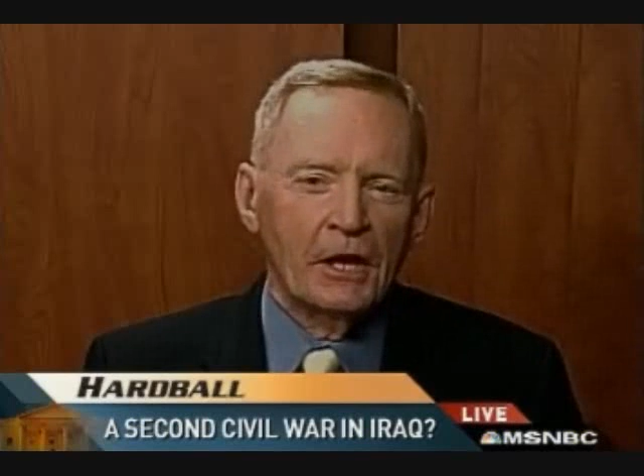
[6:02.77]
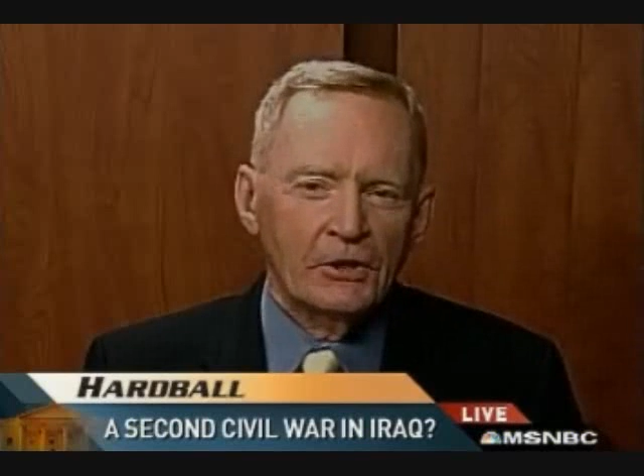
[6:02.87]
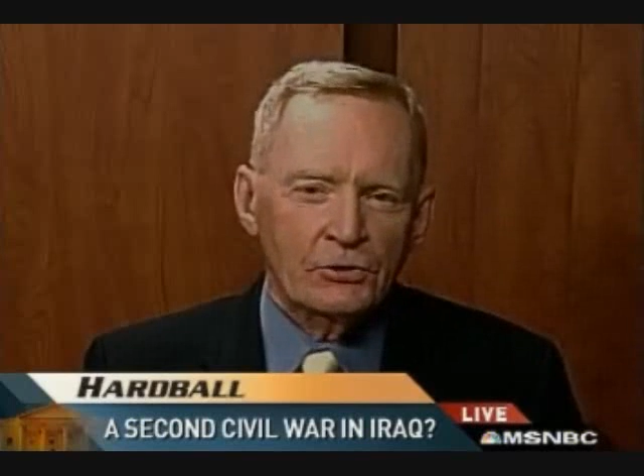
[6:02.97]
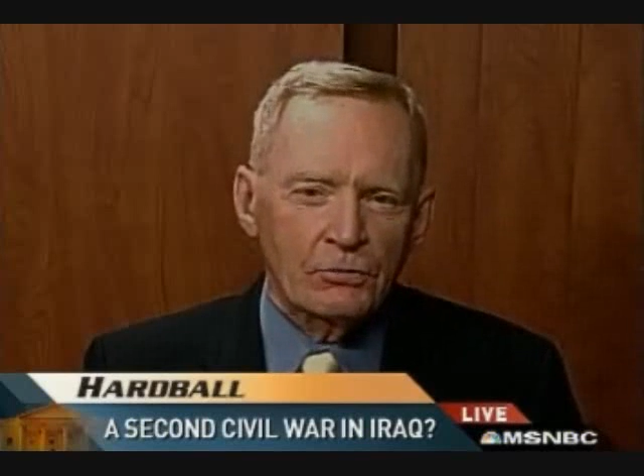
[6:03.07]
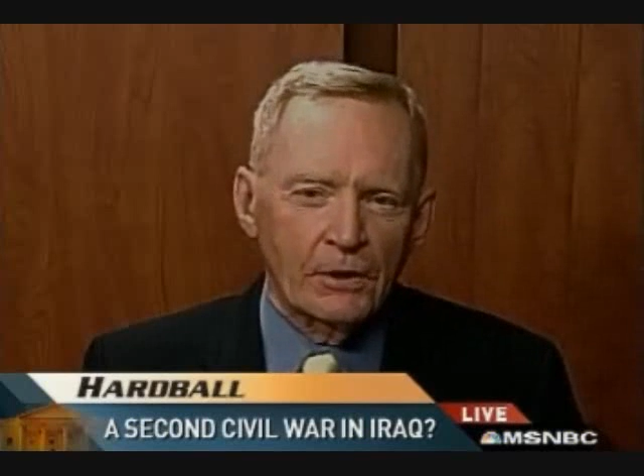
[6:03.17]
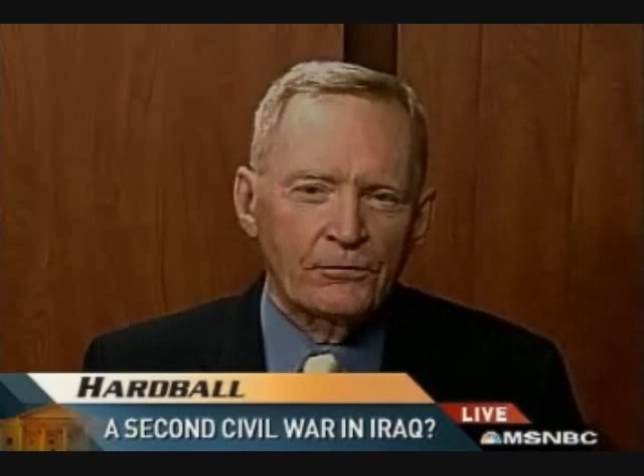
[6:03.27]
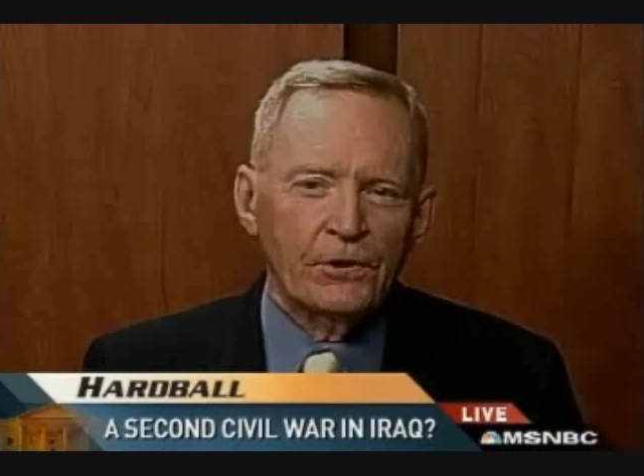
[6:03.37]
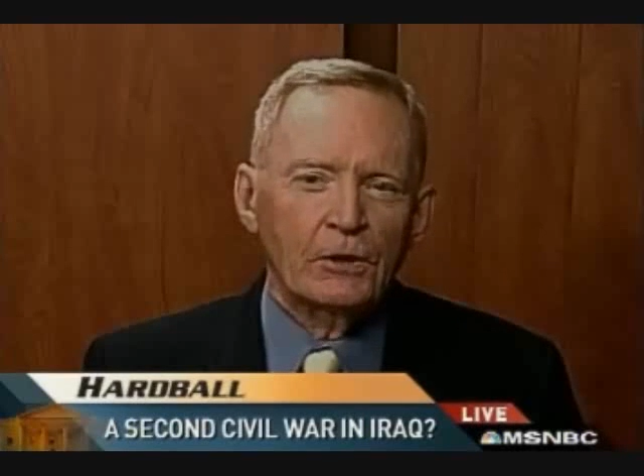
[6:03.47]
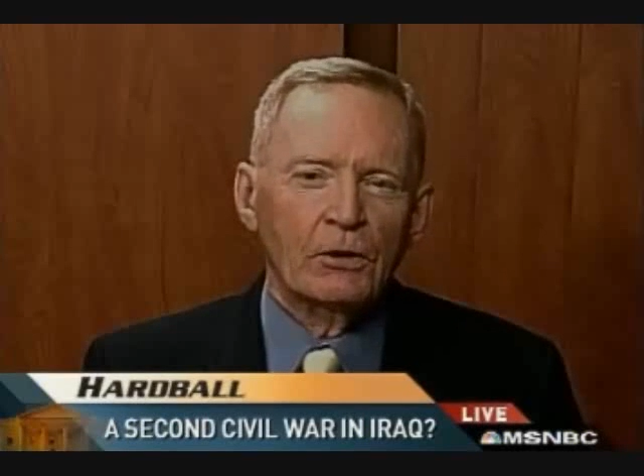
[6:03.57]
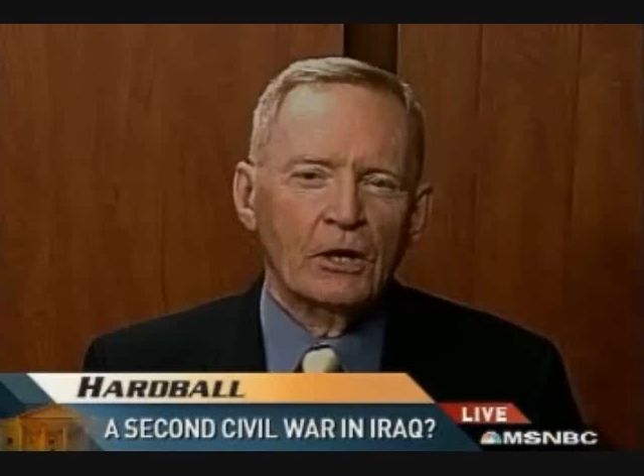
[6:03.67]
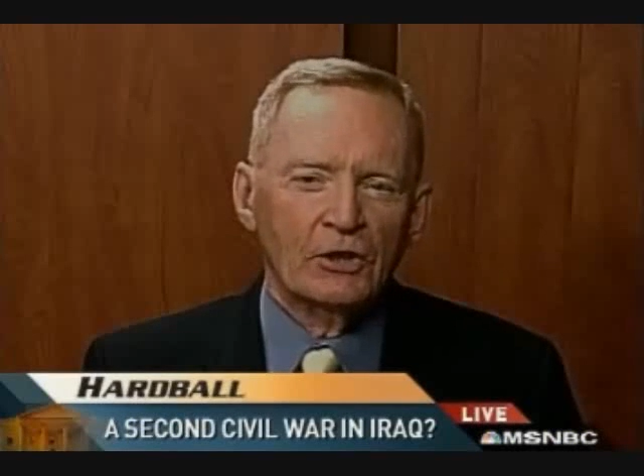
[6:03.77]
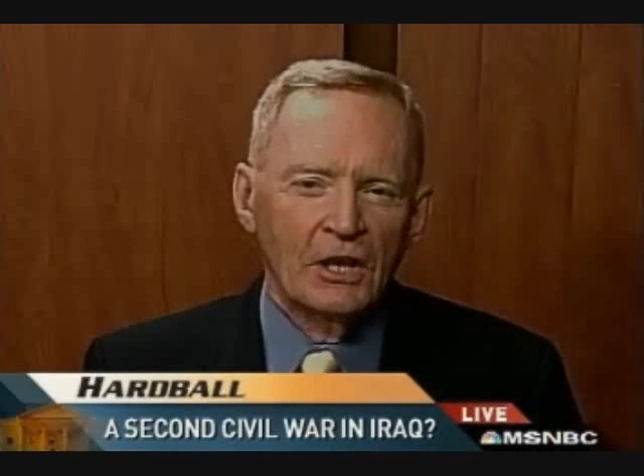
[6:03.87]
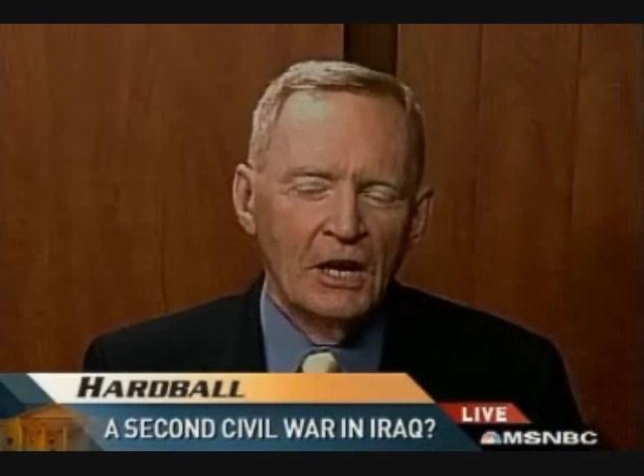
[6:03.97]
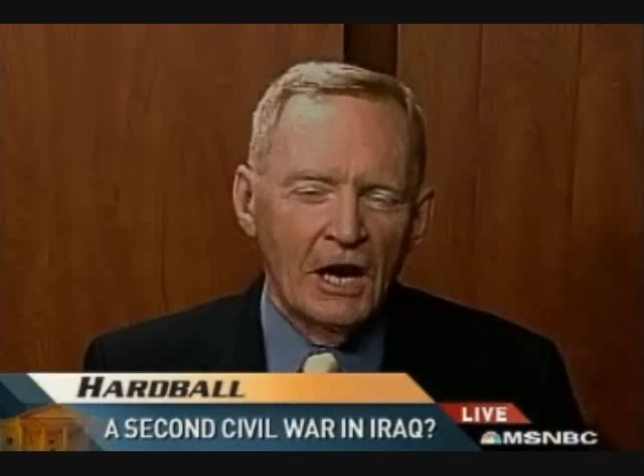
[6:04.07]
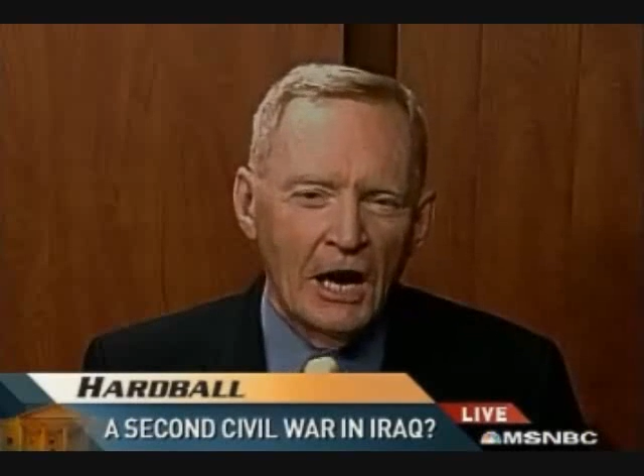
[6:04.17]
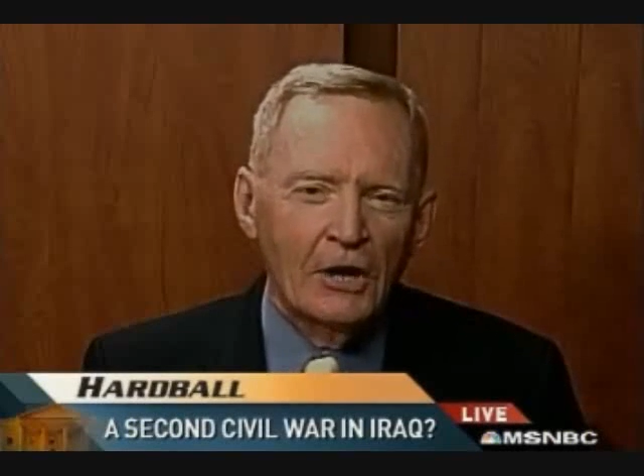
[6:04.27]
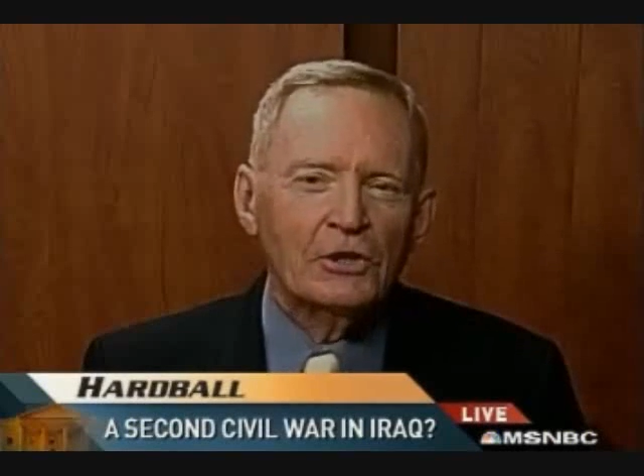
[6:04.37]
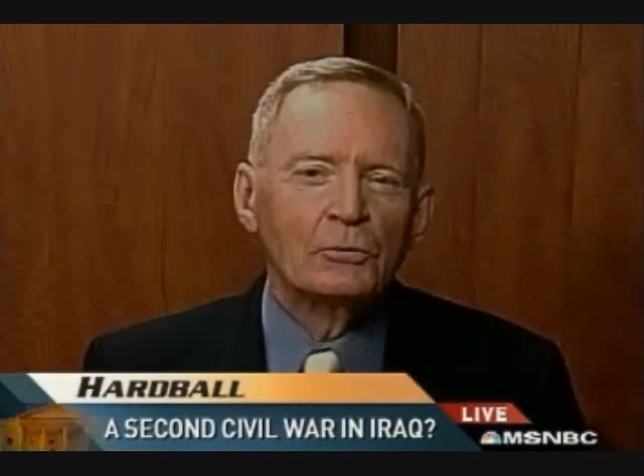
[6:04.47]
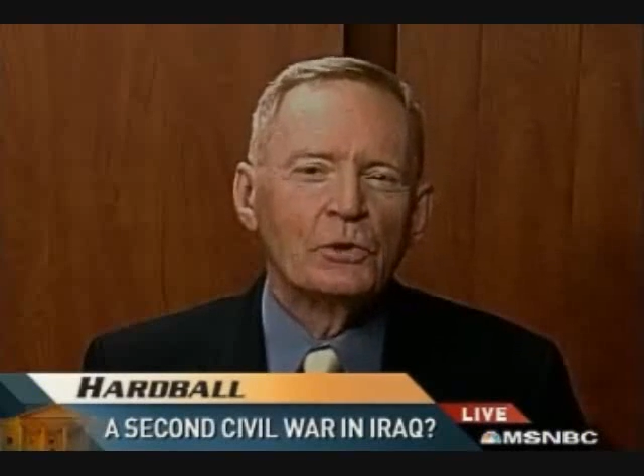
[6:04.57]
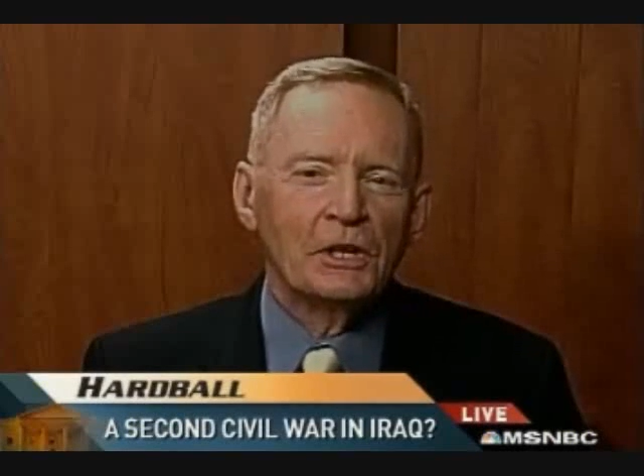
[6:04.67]
nights trying to figure out how
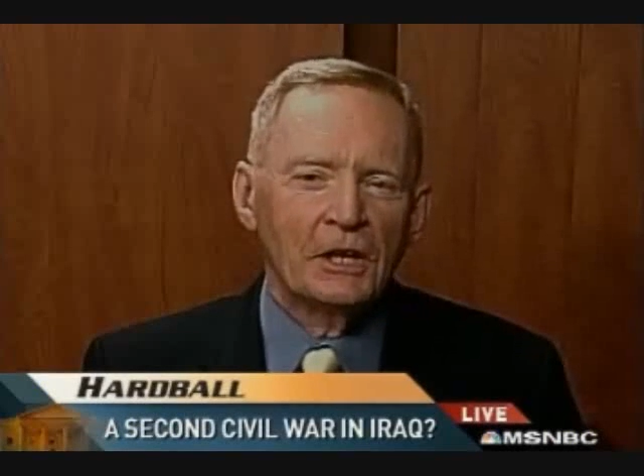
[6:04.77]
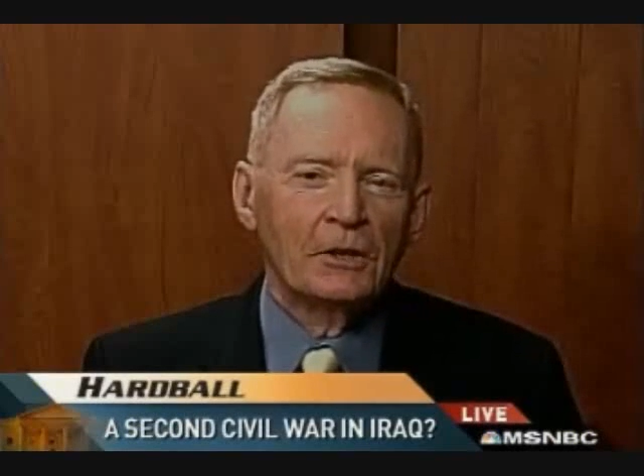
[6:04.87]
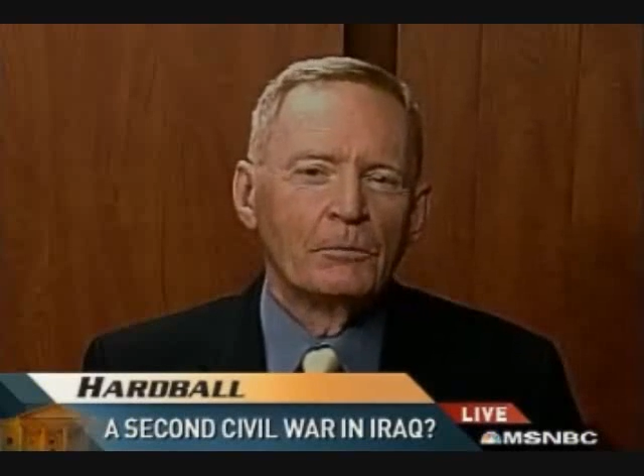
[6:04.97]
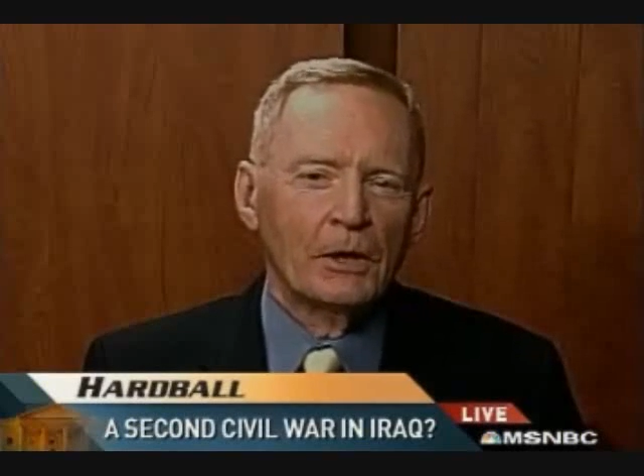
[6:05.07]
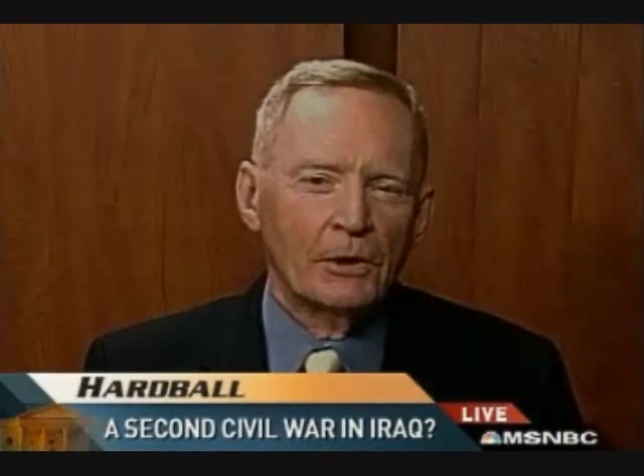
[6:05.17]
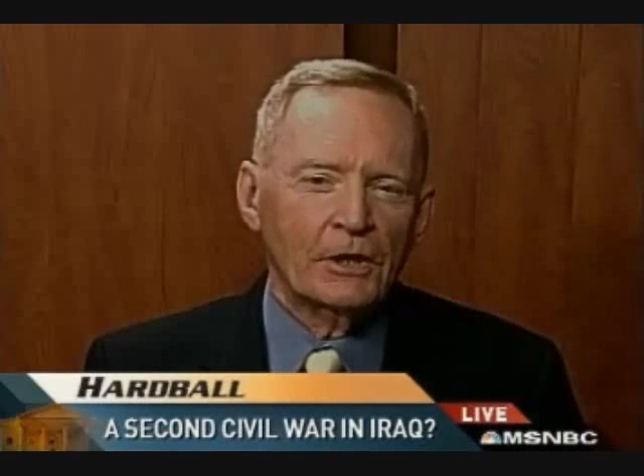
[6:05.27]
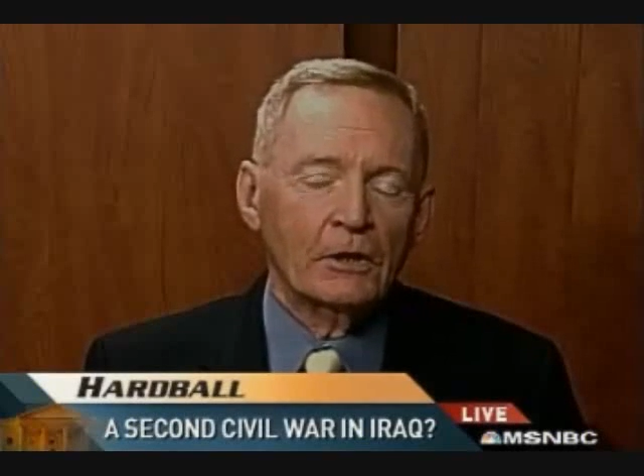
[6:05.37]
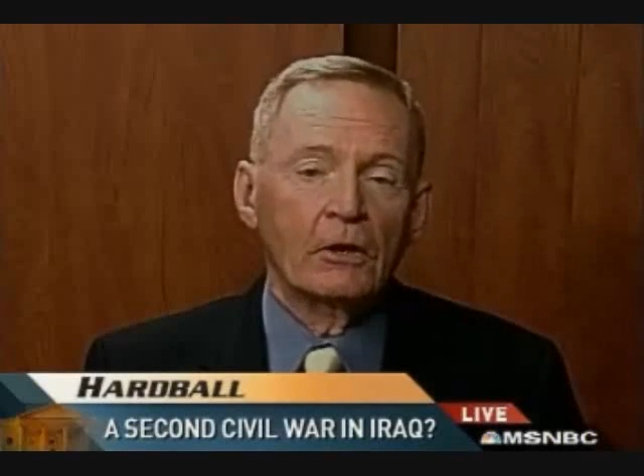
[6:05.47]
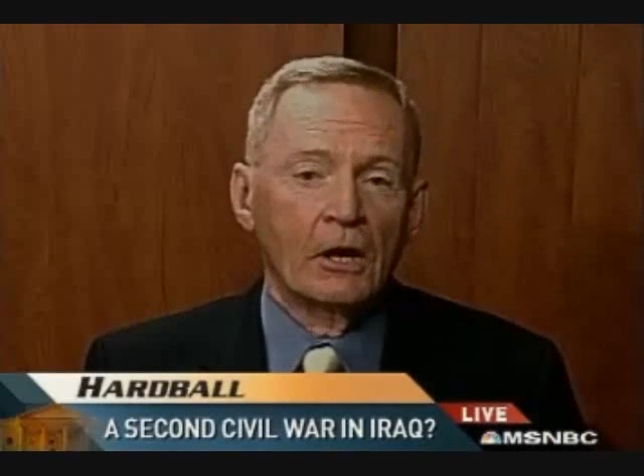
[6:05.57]
can we hit America